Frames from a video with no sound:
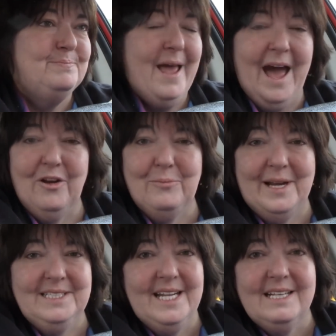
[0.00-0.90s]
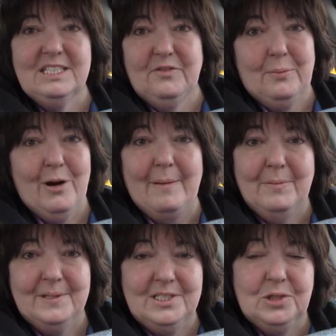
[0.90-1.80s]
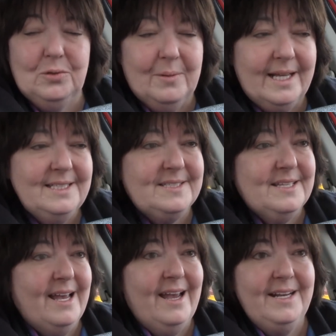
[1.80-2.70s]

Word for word: had on my desk for probably 2 months.